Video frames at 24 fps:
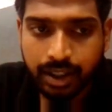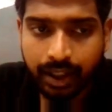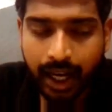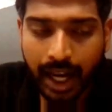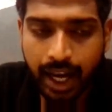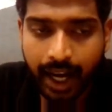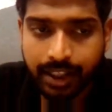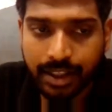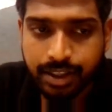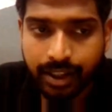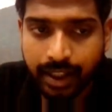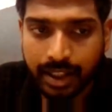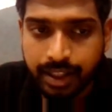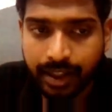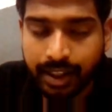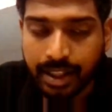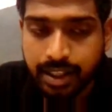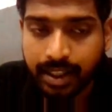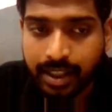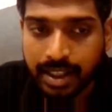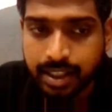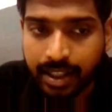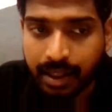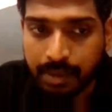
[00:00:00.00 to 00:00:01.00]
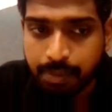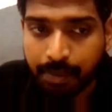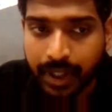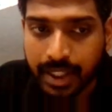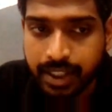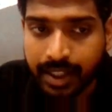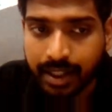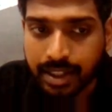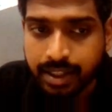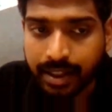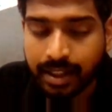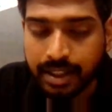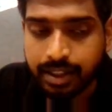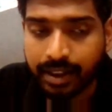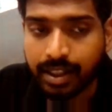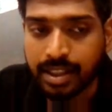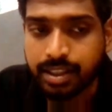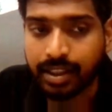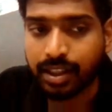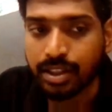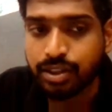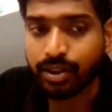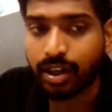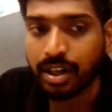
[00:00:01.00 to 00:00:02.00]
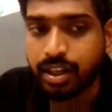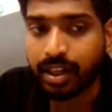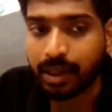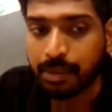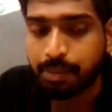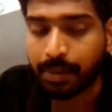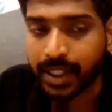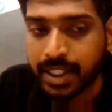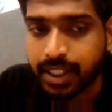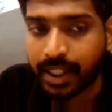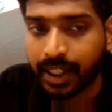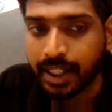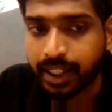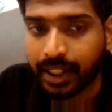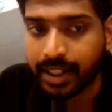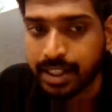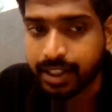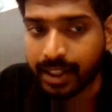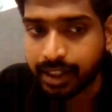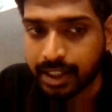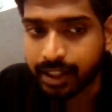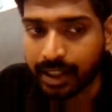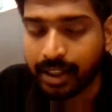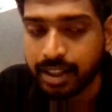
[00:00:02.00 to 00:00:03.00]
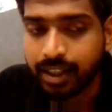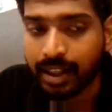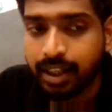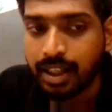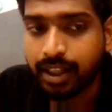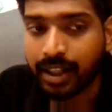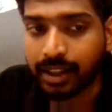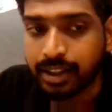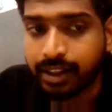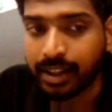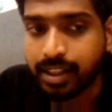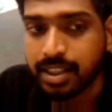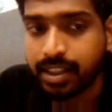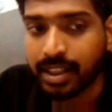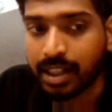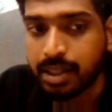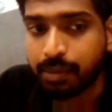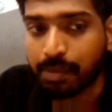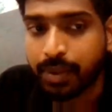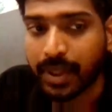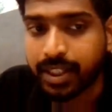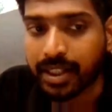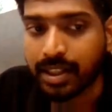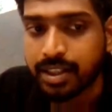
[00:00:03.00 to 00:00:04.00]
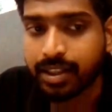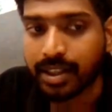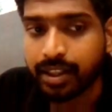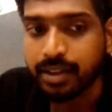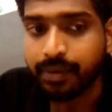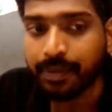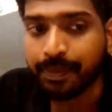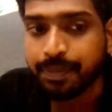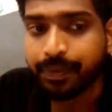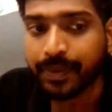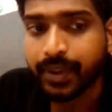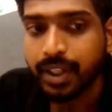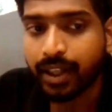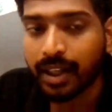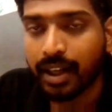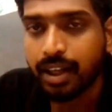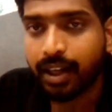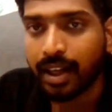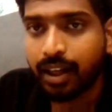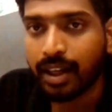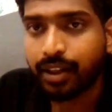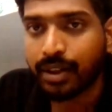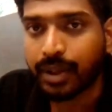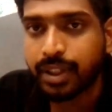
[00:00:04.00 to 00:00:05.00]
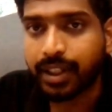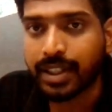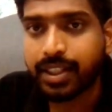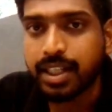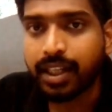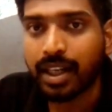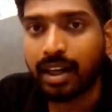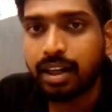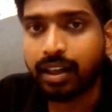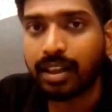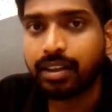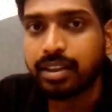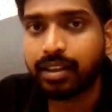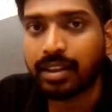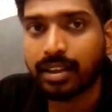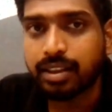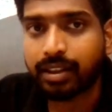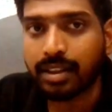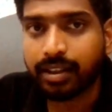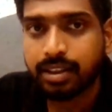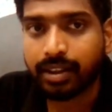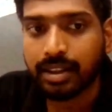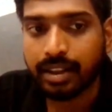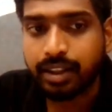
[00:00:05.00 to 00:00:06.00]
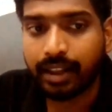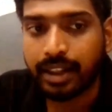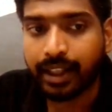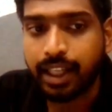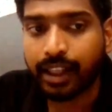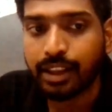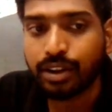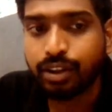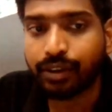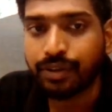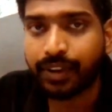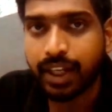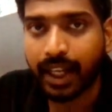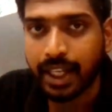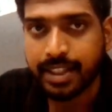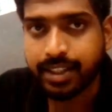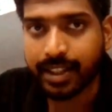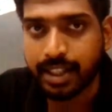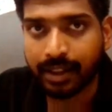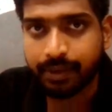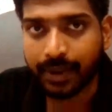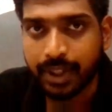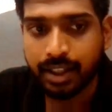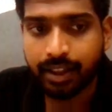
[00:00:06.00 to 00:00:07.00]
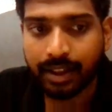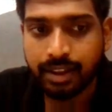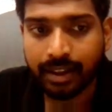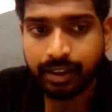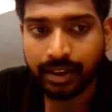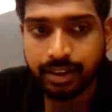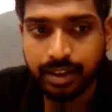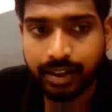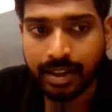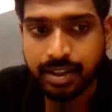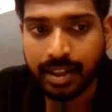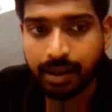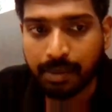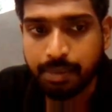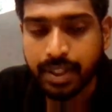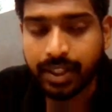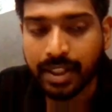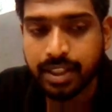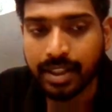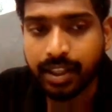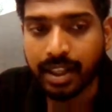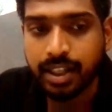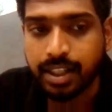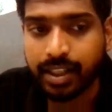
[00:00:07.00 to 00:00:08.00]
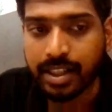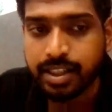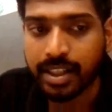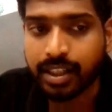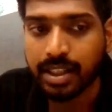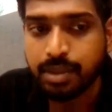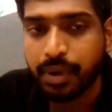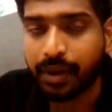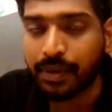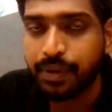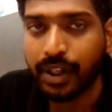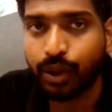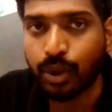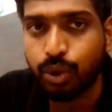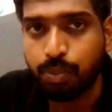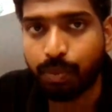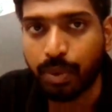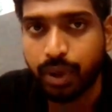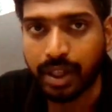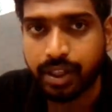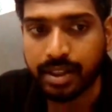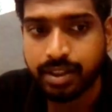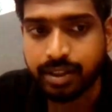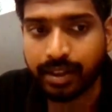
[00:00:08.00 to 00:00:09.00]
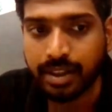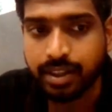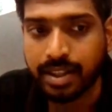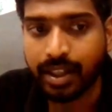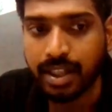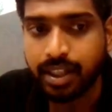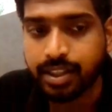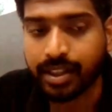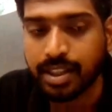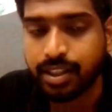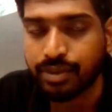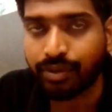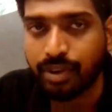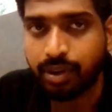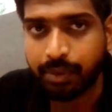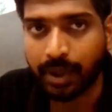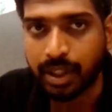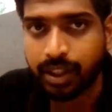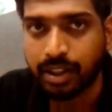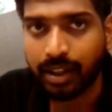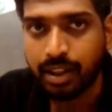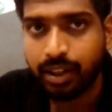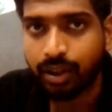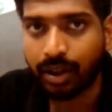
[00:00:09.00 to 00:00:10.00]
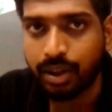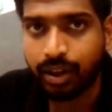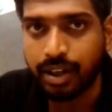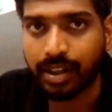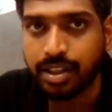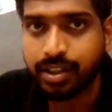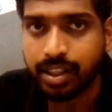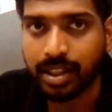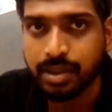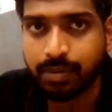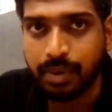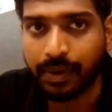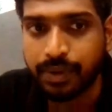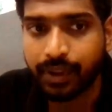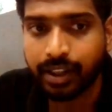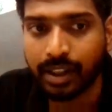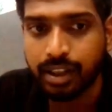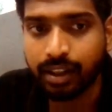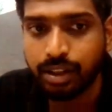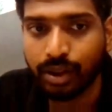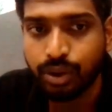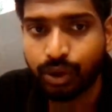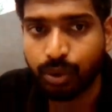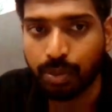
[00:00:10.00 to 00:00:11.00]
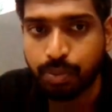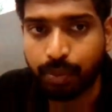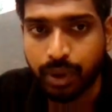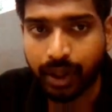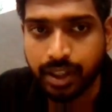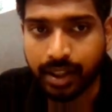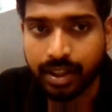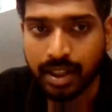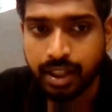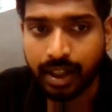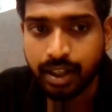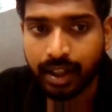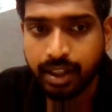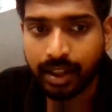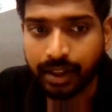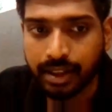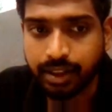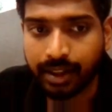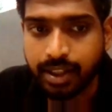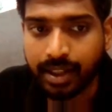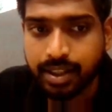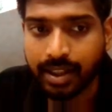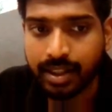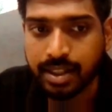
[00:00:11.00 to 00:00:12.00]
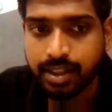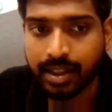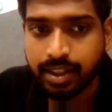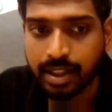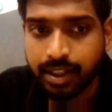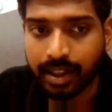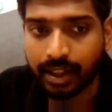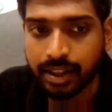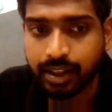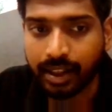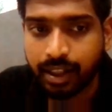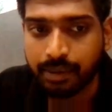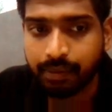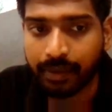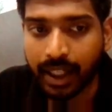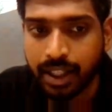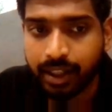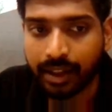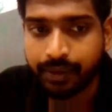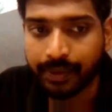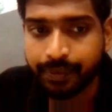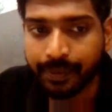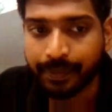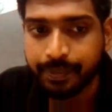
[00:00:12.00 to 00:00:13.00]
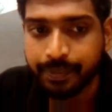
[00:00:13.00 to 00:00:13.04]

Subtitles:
Actually, this does not represent any circle. This represents a, you can say, a length of a line segment. This represents a distance between 2 points. This is a distance formula, or distance between the 2 points. This is nothing but